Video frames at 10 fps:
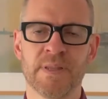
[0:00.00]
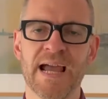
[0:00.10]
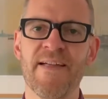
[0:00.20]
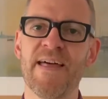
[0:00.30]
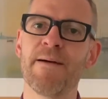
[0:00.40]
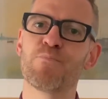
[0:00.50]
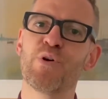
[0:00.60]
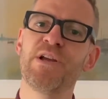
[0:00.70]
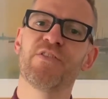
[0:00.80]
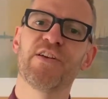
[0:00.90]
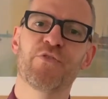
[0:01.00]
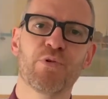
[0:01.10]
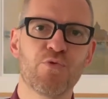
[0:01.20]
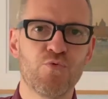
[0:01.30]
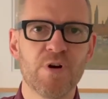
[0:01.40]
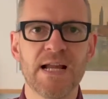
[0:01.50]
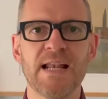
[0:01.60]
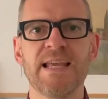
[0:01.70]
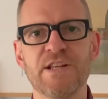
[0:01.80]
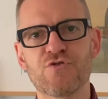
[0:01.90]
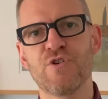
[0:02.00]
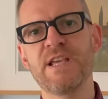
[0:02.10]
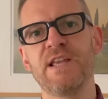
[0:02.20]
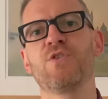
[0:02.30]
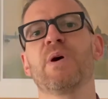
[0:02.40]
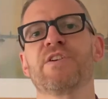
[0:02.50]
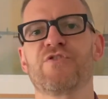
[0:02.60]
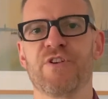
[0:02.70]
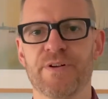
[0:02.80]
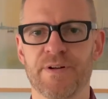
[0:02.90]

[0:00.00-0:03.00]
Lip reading: And that brings us to a really intriguing question.